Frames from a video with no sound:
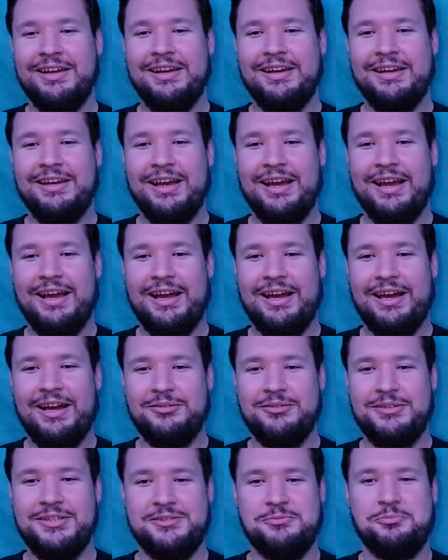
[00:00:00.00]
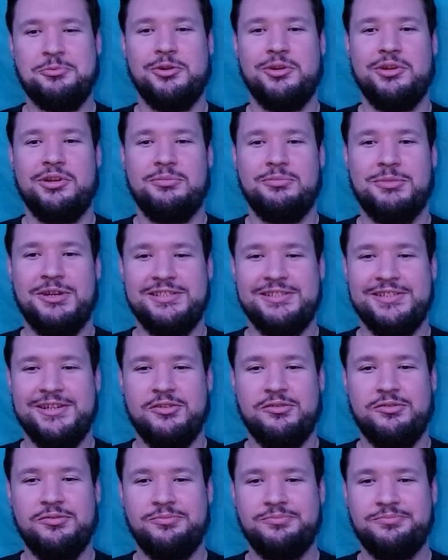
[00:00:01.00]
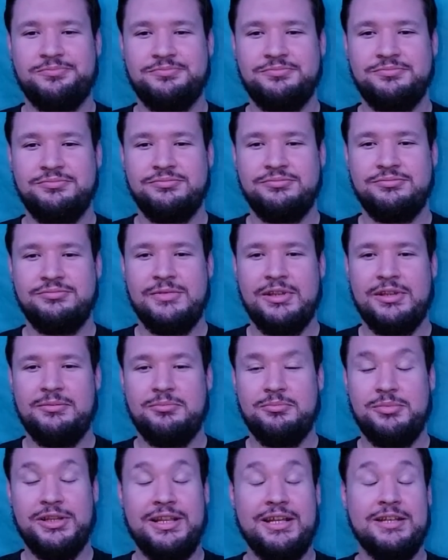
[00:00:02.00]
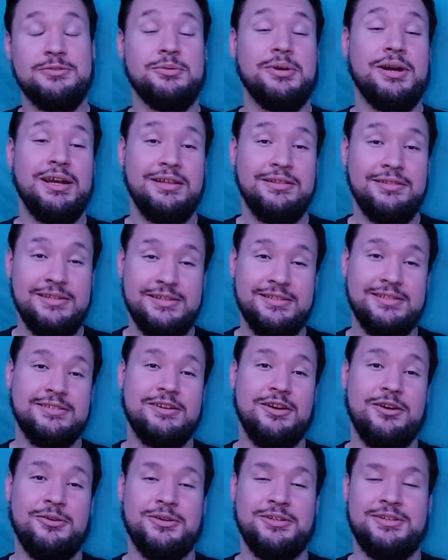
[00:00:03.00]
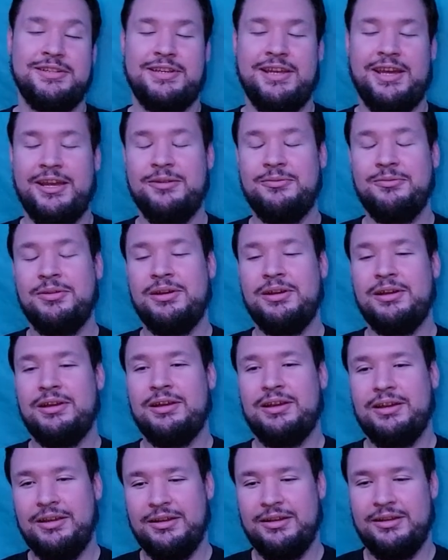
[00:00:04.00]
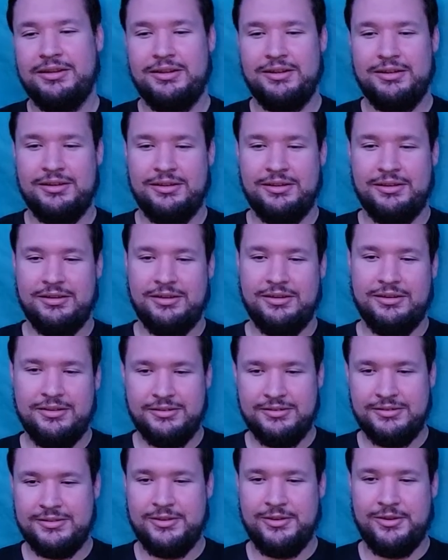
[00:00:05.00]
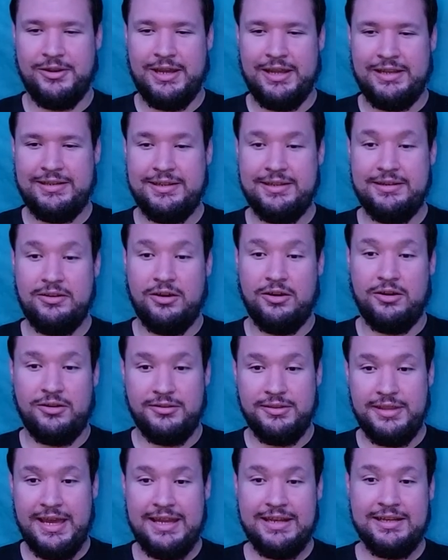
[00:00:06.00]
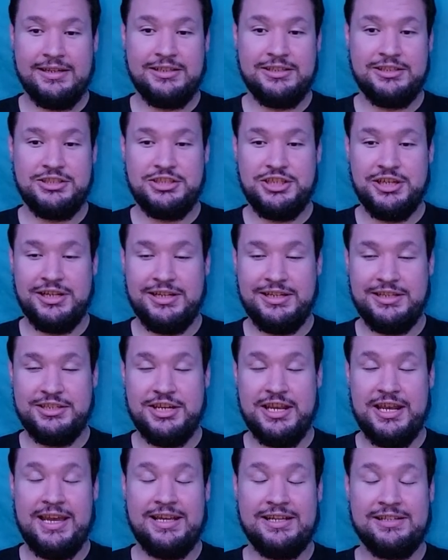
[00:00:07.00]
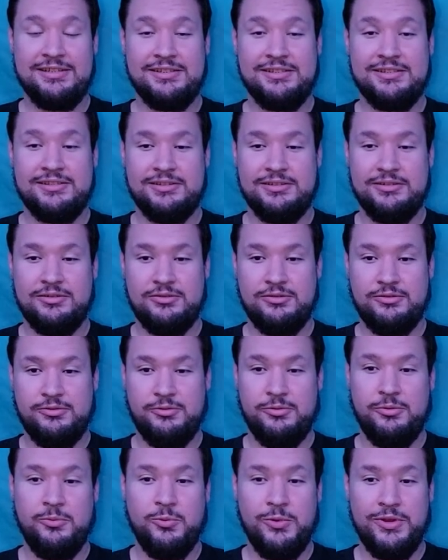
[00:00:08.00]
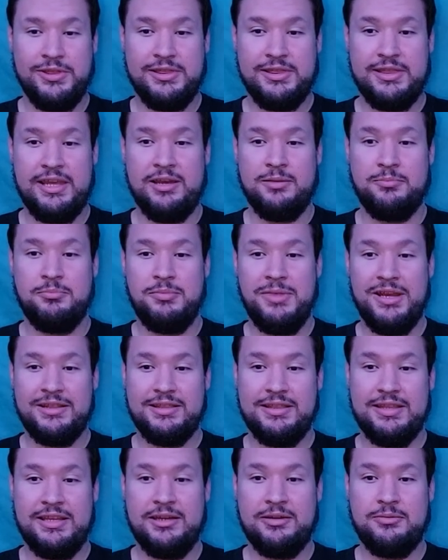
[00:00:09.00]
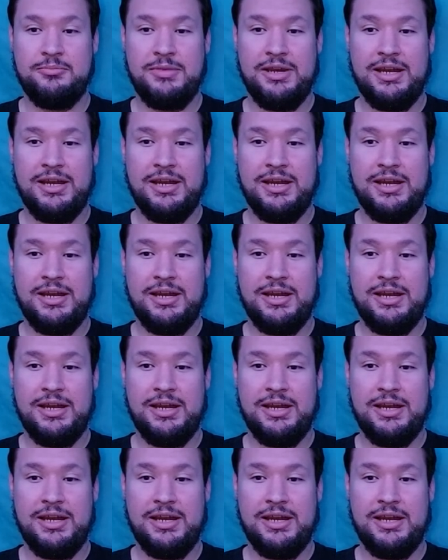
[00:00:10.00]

Oh, disappointed in myself. But that's why this is going today. So I did all that good jiggity jazz with them, met them.